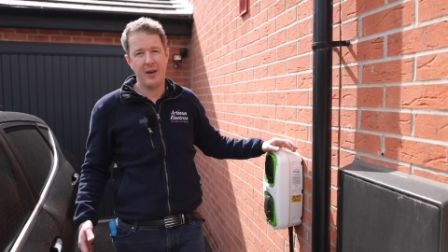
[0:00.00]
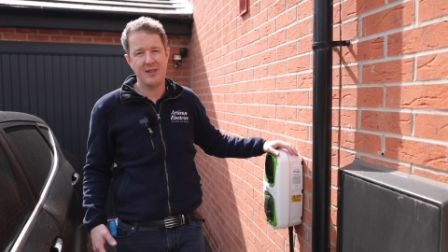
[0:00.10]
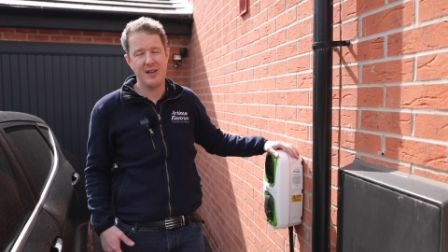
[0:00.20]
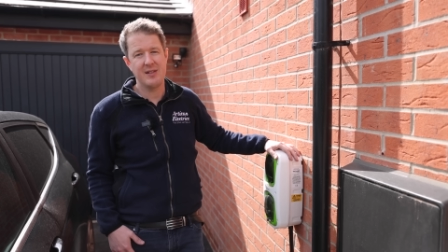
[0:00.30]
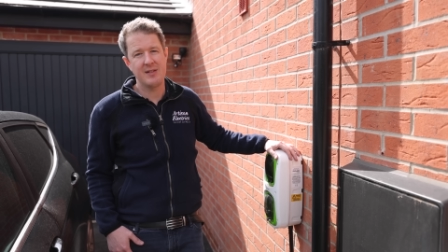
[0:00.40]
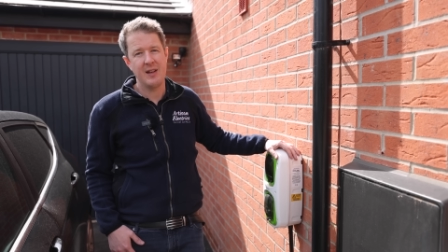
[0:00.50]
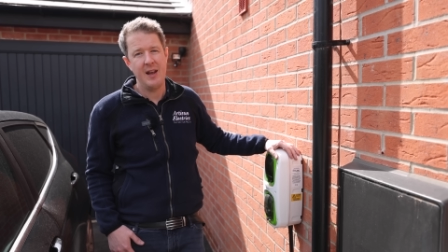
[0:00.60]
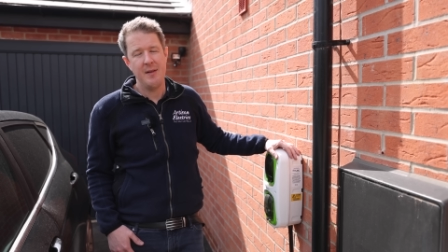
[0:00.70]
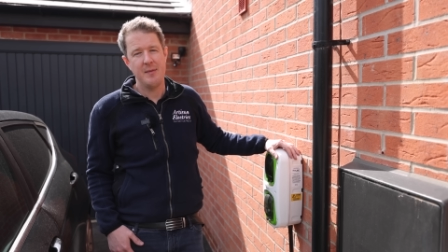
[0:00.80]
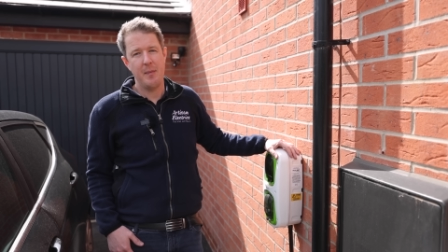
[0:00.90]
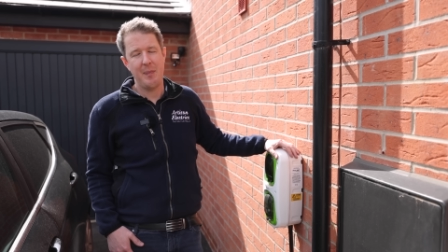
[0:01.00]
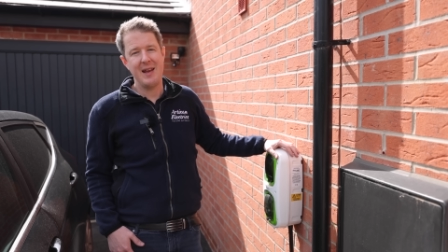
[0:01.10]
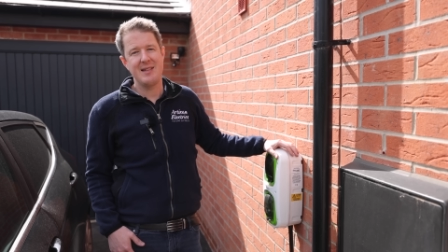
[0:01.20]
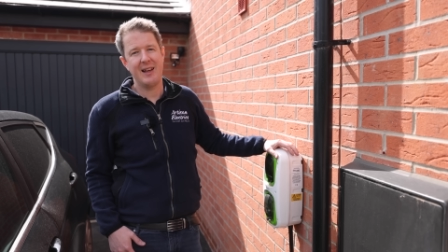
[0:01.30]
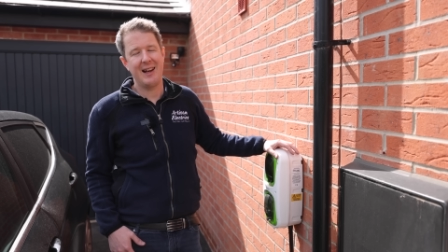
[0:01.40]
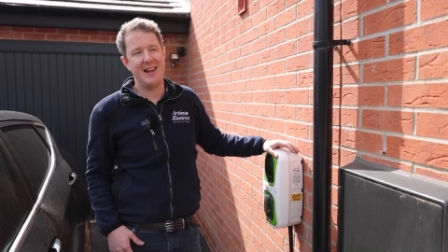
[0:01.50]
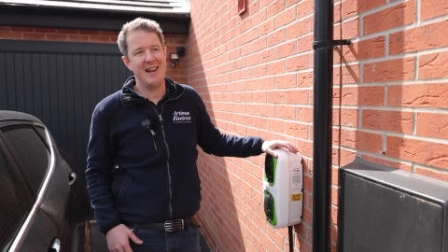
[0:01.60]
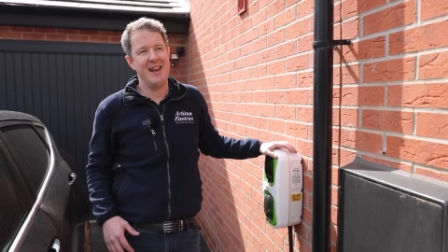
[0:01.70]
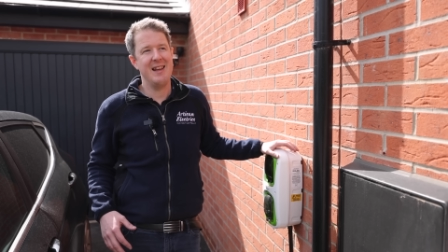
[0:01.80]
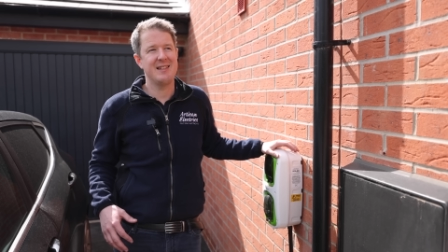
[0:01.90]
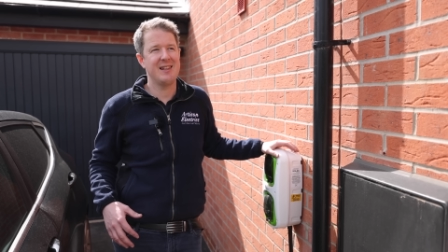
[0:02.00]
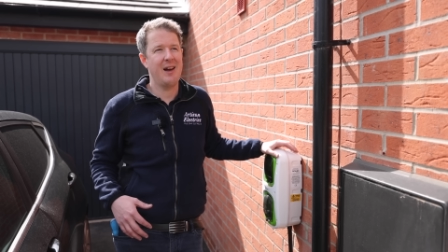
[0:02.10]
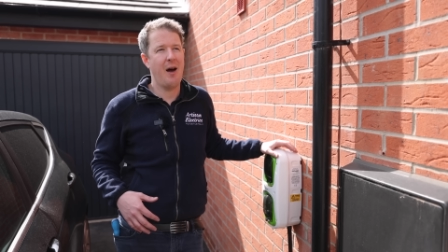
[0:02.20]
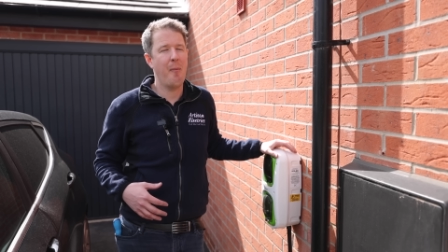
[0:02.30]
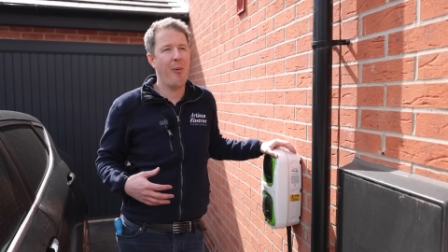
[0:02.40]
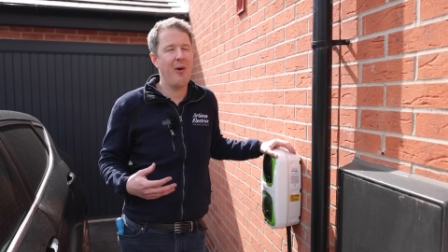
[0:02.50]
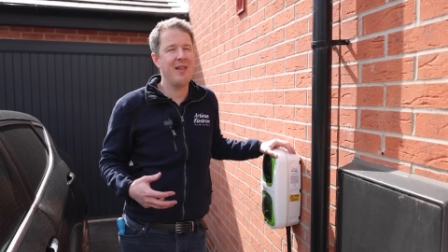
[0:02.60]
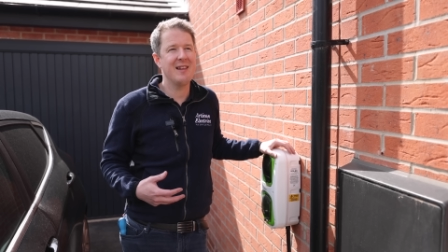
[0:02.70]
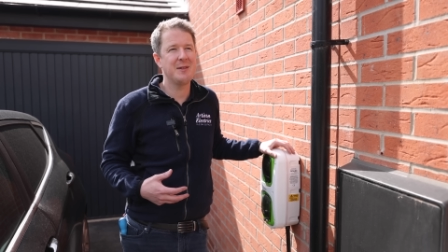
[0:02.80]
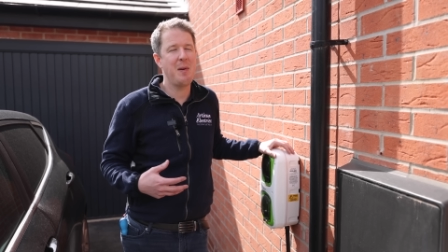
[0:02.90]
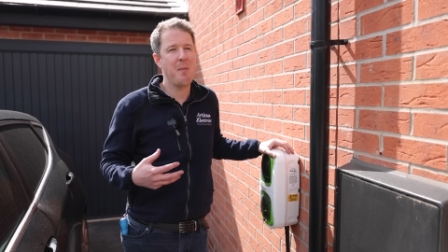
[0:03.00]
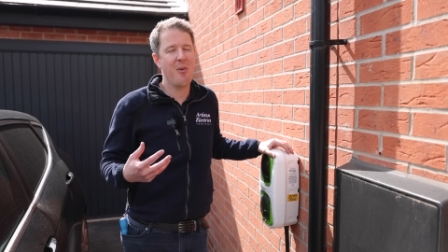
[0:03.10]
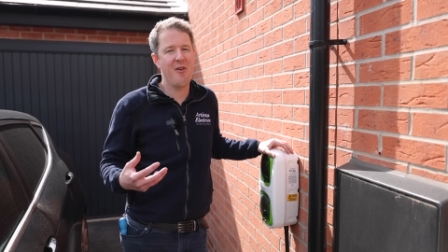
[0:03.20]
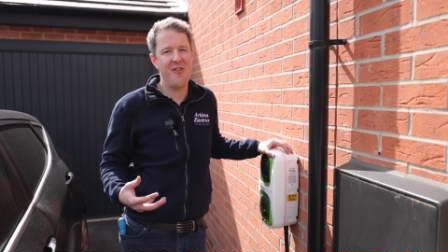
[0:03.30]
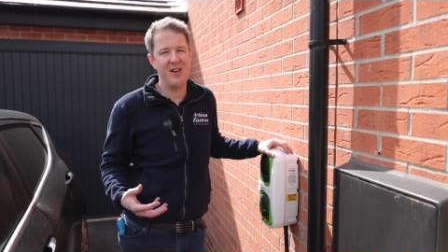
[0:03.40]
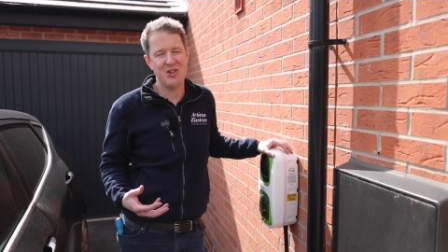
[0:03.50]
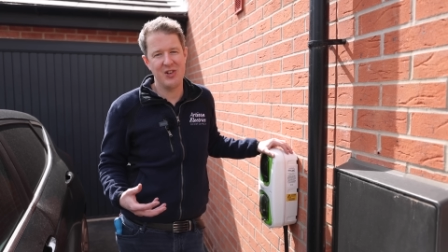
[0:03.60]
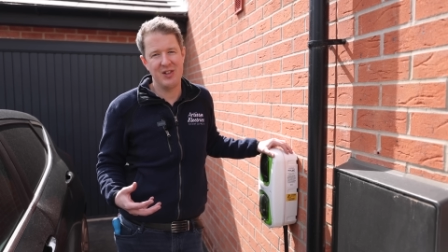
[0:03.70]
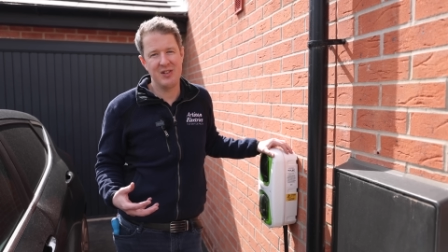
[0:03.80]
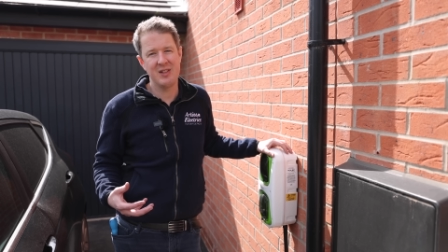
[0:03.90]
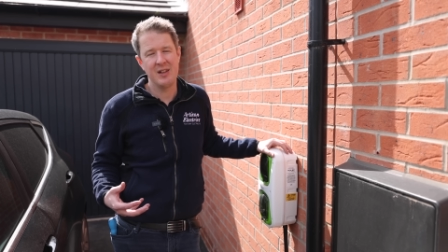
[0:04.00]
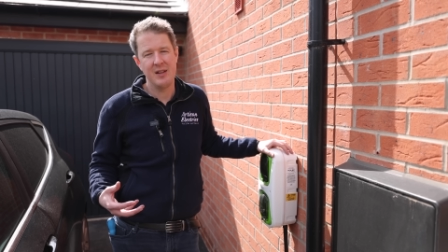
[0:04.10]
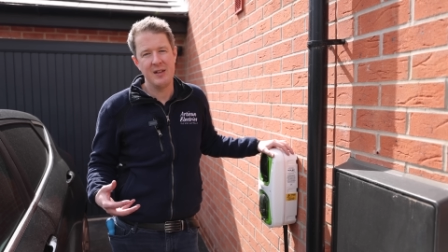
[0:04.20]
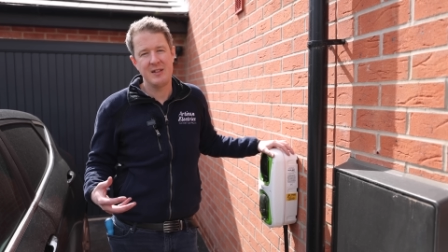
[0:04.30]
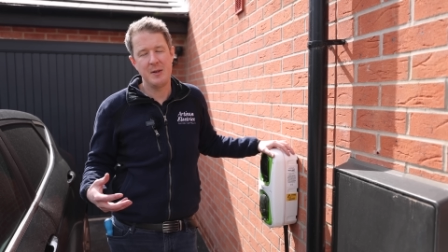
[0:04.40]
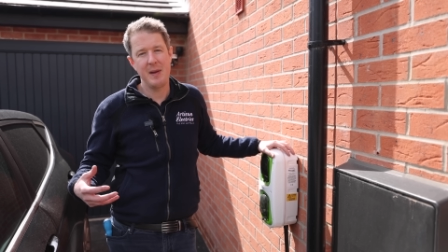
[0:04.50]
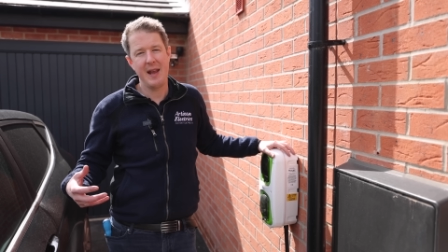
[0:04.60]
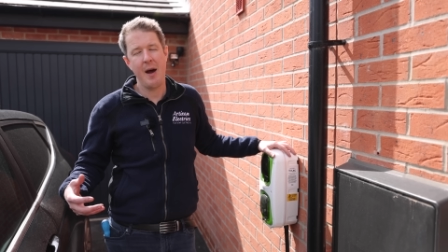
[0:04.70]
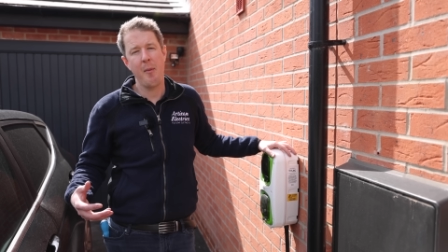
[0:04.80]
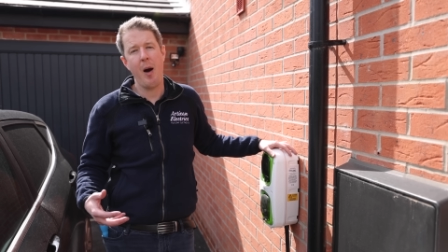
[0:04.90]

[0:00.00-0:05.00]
exist, but basically it's a point that's been provisioned to be out